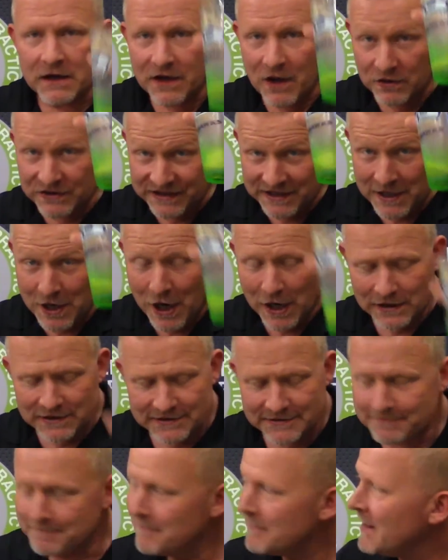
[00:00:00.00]
Go
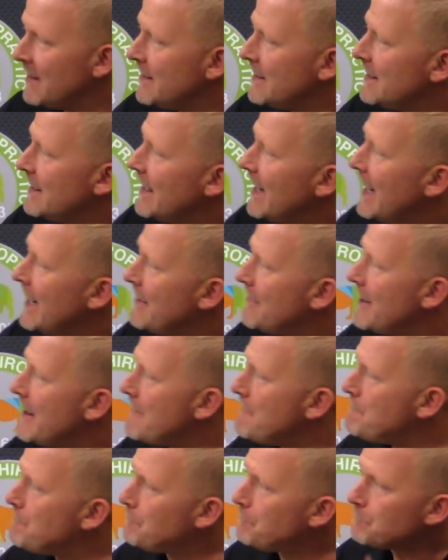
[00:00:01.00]
Seahawks.
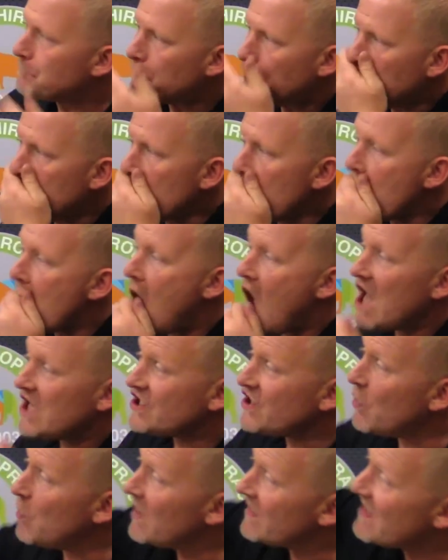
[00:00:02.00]
Anyway,
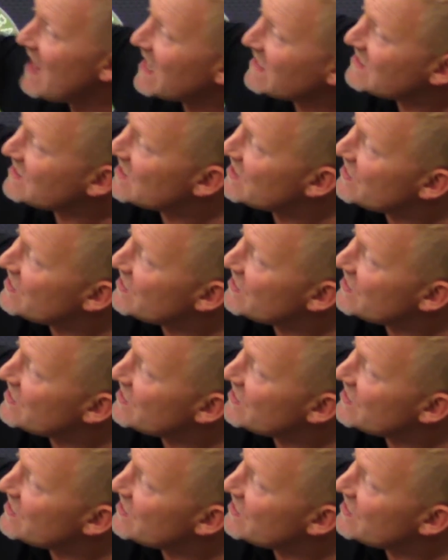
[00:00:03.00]
so what that's going to